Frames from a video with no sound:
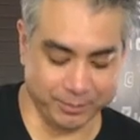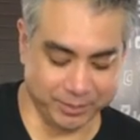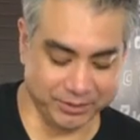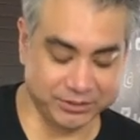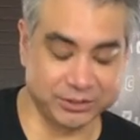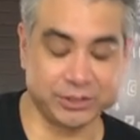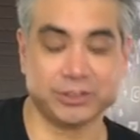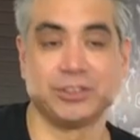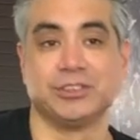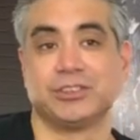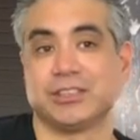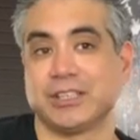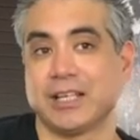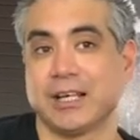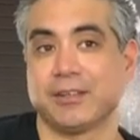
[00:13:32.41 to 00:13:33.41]

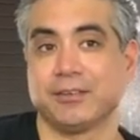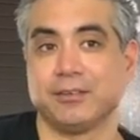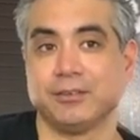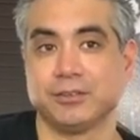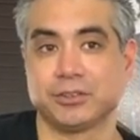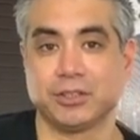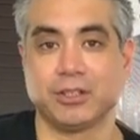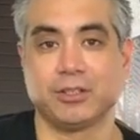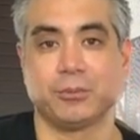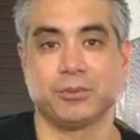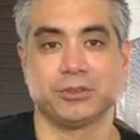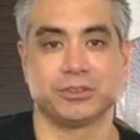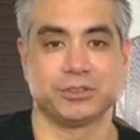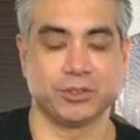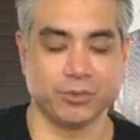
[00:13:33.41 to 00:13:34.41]
positions together. So in other
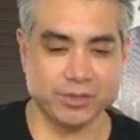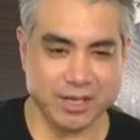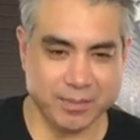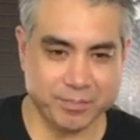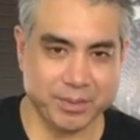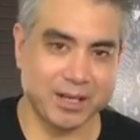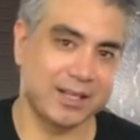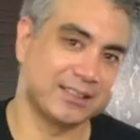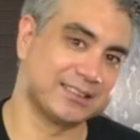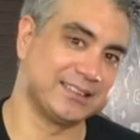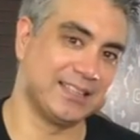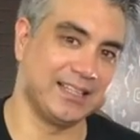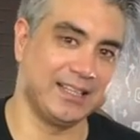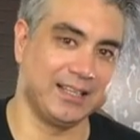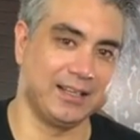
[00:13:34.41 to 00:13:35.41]
words, don't get
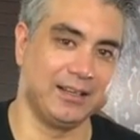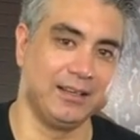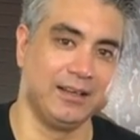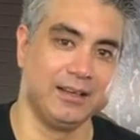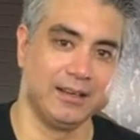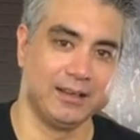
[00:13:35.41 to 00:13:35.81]
boxed in